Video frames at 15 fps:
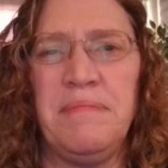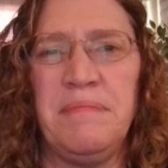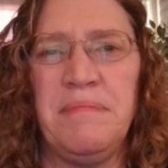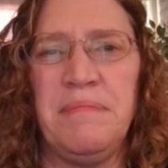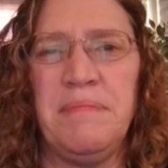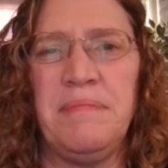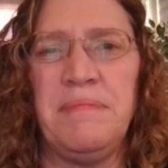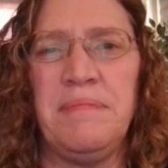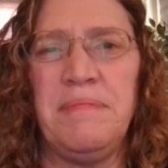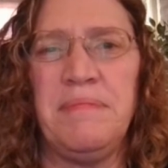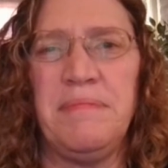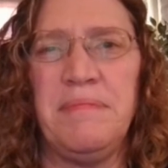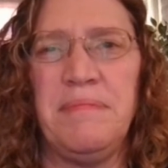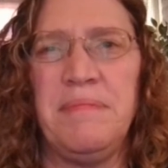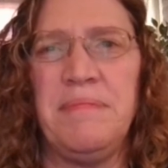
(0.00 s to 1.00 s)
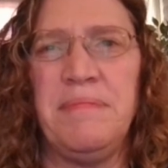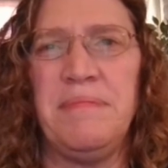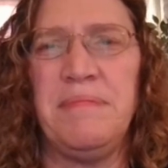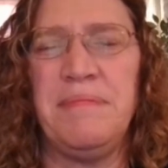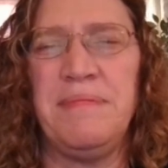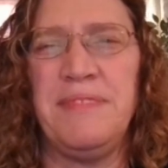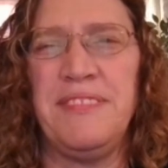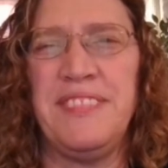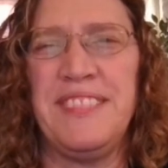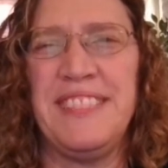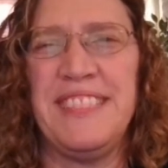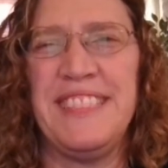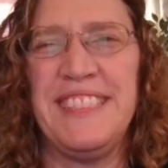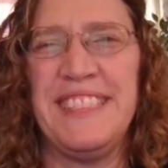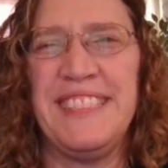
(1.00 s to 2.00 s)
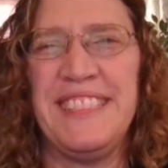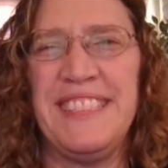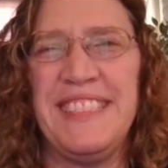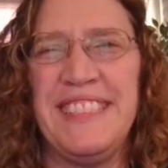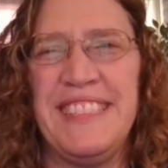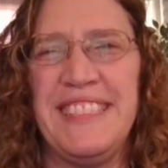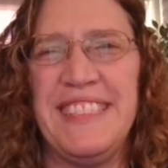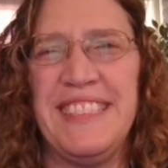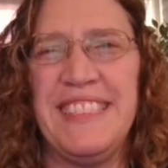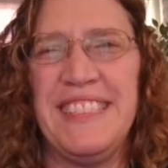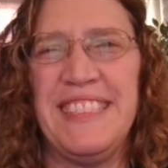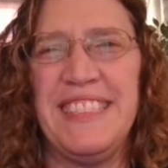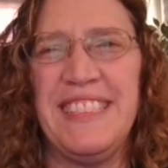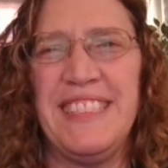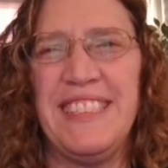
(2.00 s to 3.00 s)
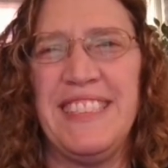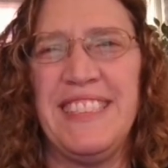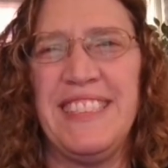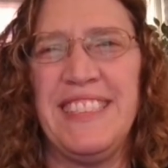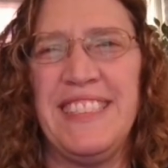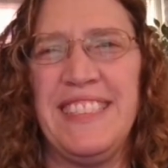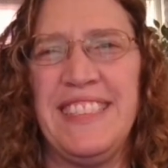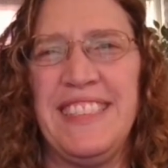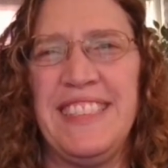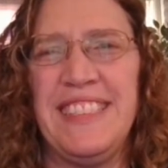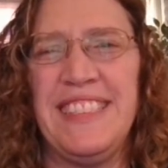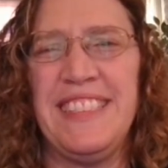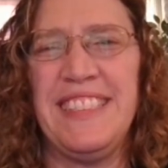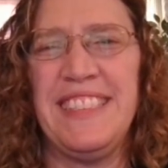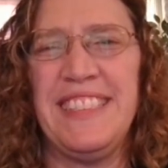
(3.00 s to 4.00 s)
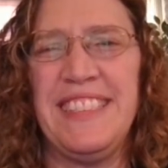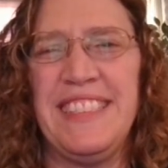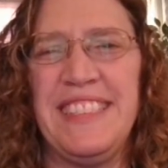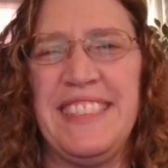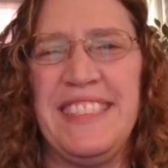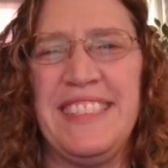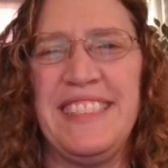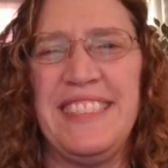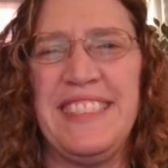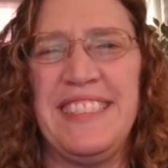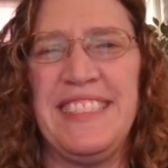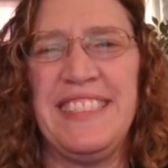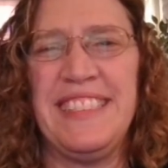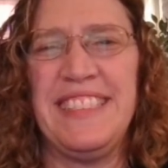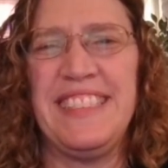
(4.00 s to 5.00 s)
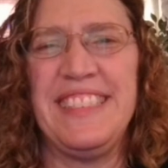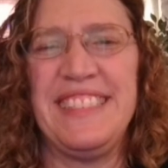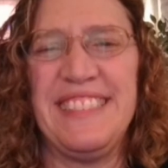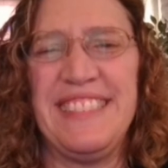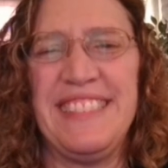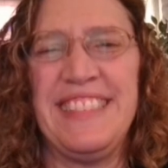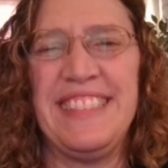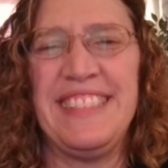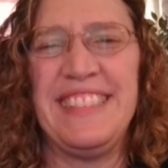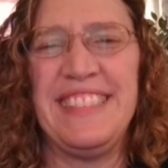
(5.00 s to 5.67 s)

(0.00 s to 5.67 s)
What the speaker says: [no speech]